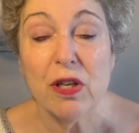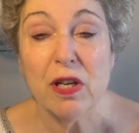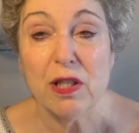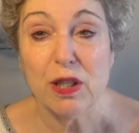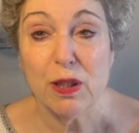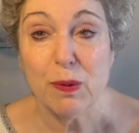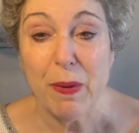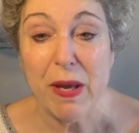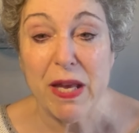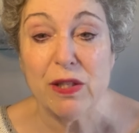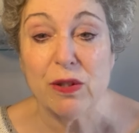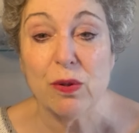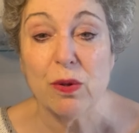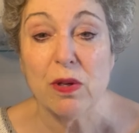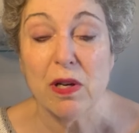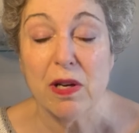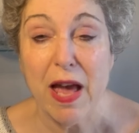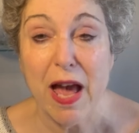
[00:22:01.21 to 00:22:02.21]
It's based
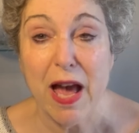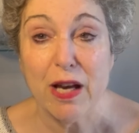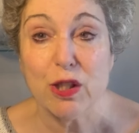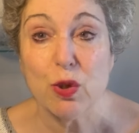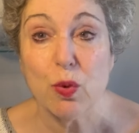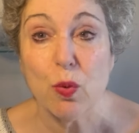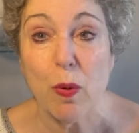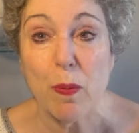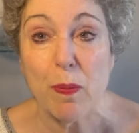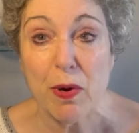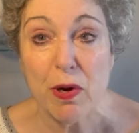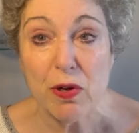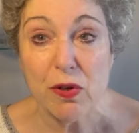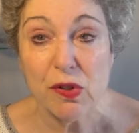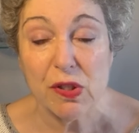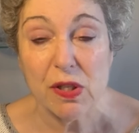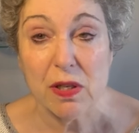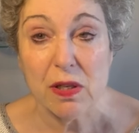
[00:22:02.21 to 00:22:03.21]
on an actual
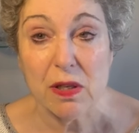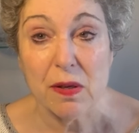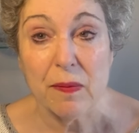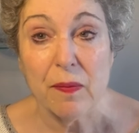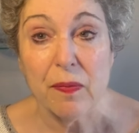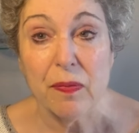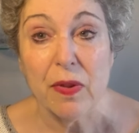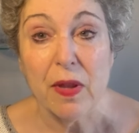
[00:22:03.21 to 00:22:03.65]
person,